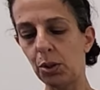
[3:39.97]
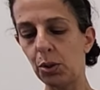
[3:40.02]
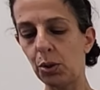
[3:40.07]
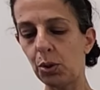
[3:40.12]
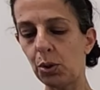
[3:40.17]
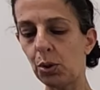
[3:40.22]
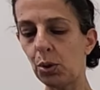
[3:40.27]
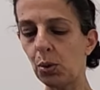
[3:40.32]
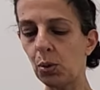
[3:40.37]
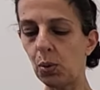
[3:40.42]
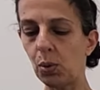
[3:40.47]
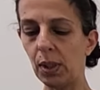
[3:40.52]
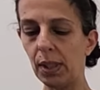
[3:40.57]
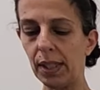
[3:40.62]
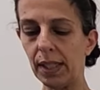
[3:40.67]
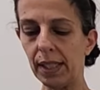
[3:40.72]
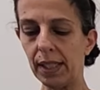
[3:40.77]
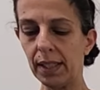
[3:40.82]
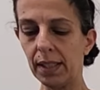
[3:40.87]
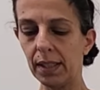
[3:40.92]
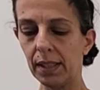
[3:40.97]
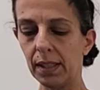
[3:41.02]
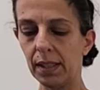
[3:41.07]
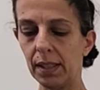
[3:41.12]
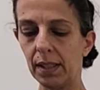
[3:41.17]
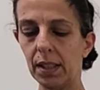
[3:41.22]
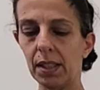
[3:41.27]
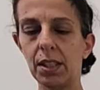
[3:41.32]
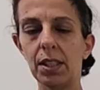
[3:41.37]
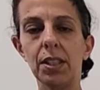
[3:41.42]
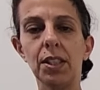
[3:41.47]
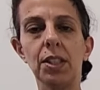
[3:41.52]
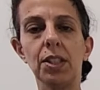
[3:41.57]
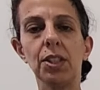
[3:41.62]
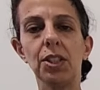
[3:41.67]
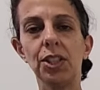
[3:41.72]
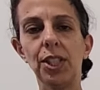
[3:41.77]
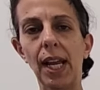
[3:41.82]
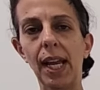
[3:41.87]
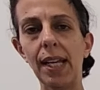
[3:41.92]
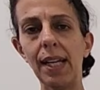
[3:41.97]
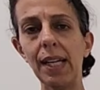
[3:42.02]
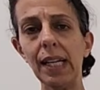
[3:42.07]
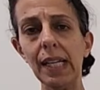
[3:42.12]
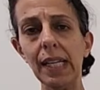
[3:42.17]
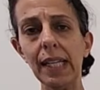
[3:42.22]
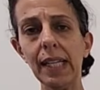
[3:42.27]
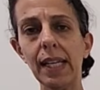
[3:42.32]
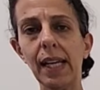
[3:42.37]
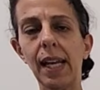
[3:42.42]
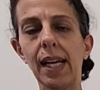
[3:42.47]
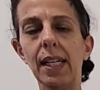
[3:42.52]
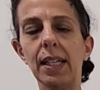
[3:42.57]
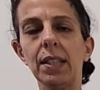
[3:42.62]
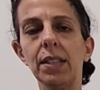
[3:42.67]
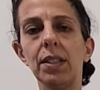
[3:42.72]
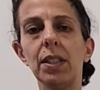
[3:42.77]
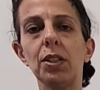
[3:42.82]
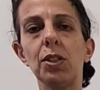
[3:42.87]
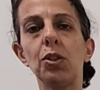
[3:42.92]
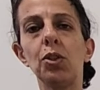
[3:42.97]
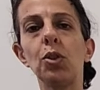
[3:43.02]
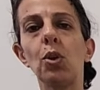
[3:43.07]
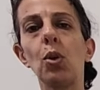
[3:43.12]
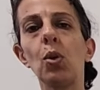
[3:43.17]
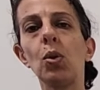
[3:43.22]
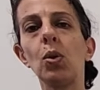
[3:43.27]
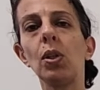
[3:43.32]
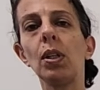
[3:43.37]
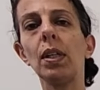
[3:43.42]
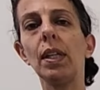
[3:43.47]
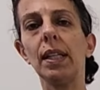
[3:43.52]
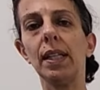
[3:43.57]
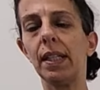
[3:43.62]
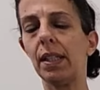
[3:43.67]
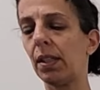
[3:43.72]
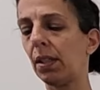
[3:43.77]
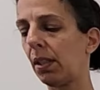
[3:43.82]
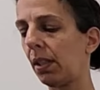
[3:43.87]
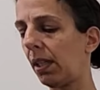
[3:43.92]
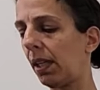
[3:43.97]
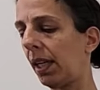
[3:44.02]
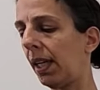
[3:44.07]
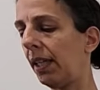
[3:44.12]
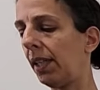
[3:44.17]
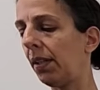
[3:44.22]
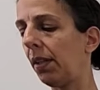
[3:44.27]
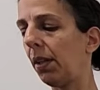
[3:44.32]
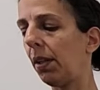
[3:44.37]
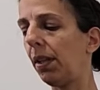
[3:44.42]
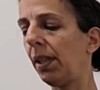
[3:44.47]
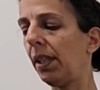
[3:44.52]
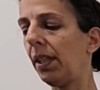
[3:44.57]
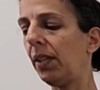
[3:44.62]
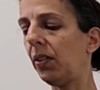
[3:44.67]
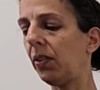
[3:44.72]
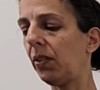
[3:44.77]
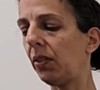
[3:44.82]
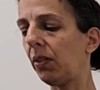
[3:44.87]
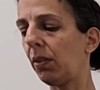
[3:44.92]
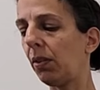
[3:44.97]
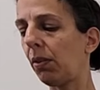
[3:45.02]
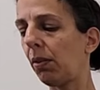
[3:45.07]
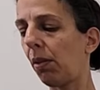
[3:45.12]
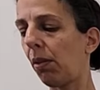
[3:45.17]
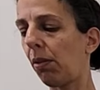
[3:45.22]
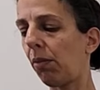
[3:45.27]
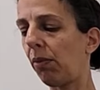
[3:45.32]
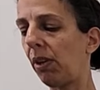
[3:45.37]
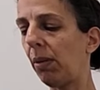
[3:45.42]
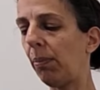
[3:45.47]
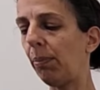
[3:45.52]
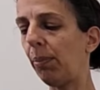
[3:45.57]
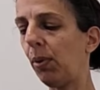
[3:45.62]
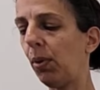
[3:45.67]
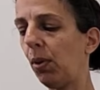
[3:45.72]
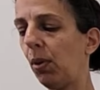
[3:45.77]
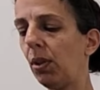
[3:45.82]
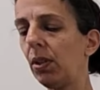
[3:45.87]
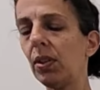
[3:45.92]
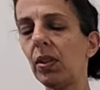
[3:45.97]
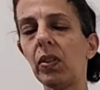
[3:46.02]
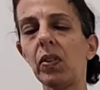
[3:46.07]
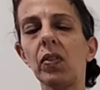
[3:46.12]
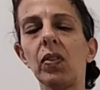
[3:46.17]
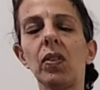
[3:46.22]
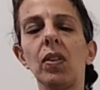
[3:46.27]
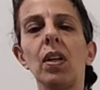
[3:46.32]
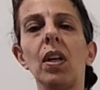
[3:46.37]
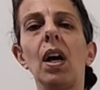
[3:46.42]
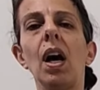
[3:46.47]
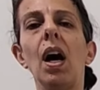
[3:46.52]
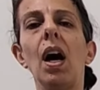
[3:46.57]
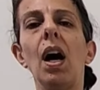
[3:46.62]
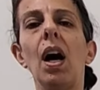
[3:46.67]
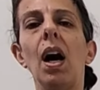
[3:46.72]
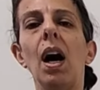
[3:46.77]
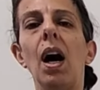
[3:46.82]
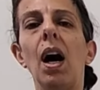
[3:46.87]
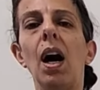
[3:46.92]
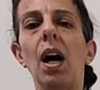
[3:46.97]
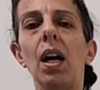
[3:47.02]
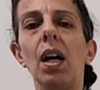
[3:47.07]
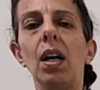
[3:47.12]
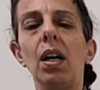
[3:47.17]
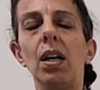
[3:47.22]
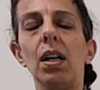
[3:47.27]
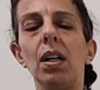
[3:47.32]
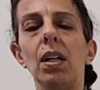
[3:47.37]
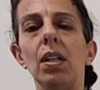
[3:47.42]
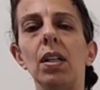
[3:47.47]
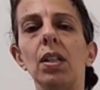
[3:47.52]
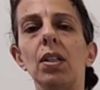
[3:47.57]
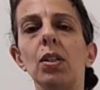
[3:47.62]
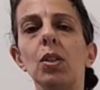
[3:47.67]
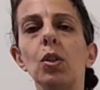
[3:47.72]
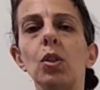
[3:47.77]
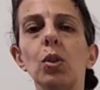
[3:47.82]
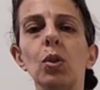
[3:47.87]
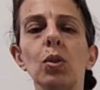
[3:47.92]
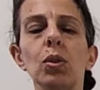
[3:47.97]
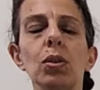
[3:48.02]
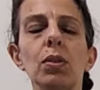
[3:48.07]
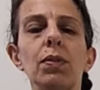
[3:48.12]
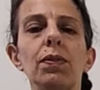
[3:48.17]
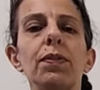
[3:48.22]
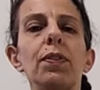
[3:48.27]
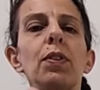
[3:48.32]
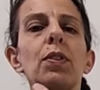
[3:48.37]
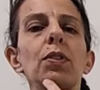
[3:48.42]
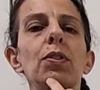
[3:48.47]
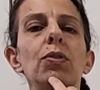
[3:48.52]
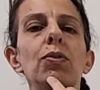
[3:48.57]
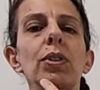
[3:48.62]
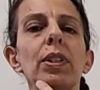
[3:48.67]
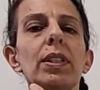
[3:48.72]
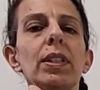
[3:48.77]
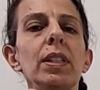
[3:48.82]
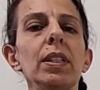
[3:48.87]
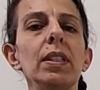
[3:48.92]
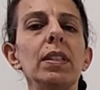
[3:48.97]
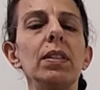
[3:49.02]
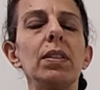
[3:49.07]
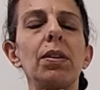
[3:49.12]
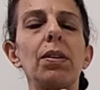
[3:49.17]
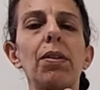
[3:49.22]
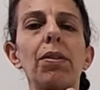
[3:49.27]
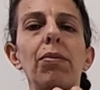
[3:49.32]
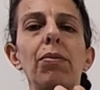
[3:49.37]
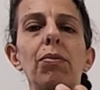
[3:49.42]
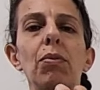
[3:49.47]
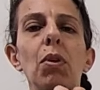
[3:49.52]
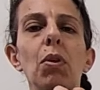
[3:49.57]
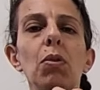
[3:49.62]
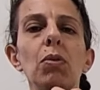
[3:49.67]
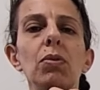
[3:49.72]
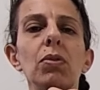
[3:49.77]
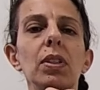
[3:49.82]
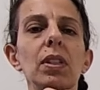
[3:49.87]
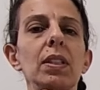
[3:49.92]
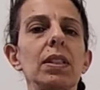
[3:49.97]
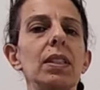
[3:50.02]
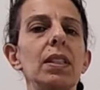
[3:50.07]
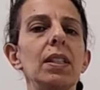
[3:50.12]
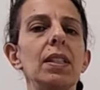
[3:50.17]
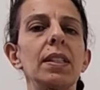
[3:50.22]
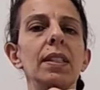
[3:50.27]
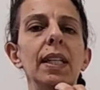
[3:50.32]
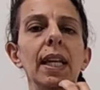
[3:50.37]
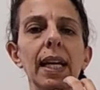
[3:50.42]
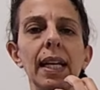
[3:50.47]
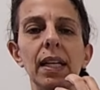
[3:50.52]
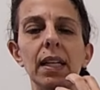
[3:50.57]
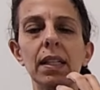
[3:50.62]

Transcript: Chu Li, Jian Li, and the Zhong Li. And these 3 points are good for treating the throat and the neck.